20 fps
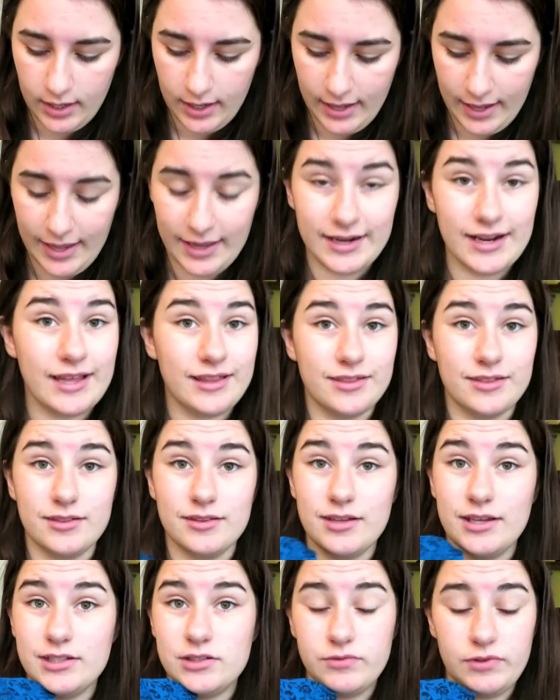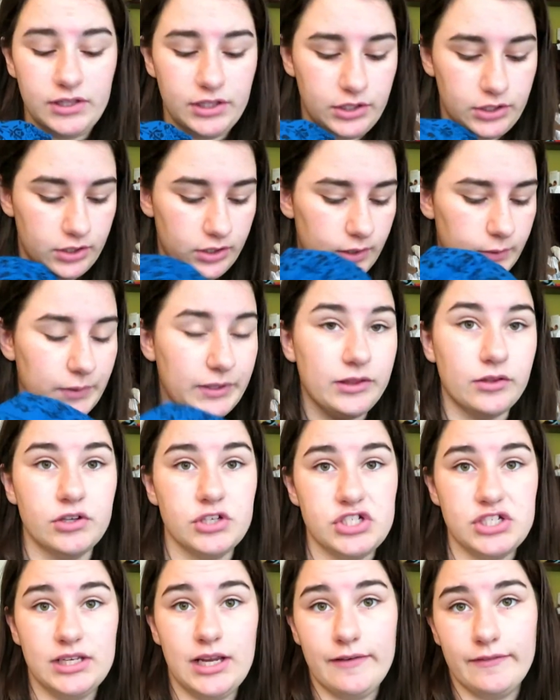and it's really cute and we
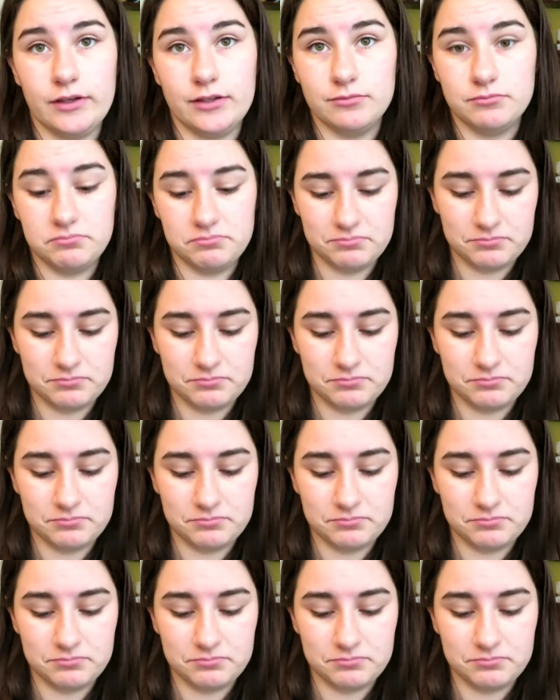thought she'd love it.